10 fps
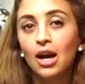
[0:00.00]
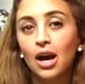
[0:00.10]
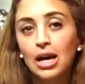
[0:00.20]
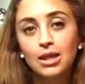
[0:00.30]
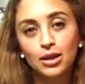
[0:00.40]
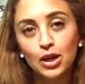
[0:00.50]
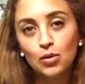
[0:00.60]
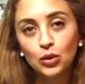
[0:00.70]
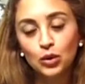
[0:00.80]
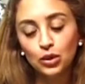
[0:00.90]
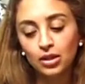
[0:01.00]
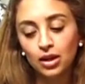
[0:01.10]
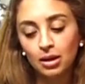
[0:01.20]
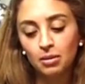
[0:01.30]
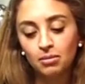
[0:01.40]
I thought I would
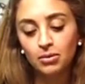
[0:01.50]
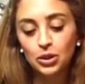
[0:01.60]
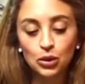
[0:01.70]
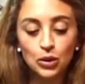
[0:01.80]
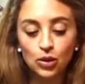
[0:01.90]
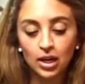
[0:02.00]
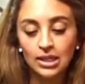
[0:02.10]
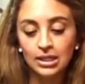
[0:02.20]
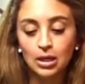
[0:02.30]
um, show you guys a